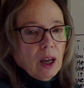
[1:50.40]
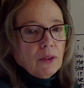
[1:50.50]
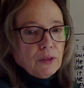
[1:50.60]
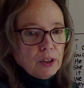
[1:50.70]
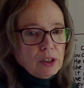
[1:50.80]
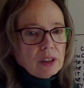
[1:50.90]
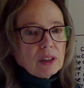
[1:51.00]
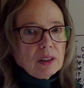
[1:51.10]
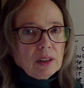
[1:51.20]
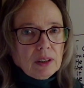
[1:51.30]
First,
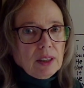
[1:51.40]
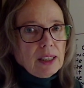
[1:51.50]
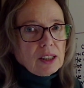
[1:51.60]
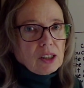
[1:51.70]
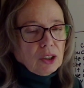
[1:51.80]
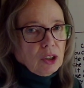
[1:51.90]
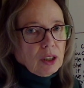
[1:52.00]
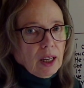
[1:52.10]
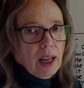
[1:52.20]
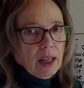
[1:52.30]
let's look
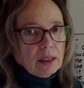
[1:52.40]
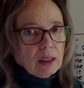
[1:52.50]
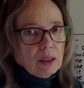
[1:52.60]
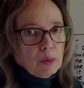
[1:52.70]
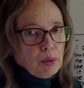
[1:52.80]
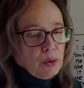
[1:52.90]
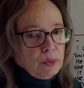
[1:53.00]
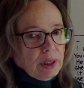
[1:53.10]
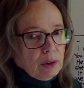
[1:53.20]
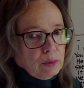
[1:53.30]
at the
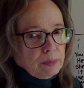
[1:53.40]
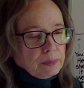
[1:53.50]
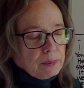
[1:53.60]
pronoun.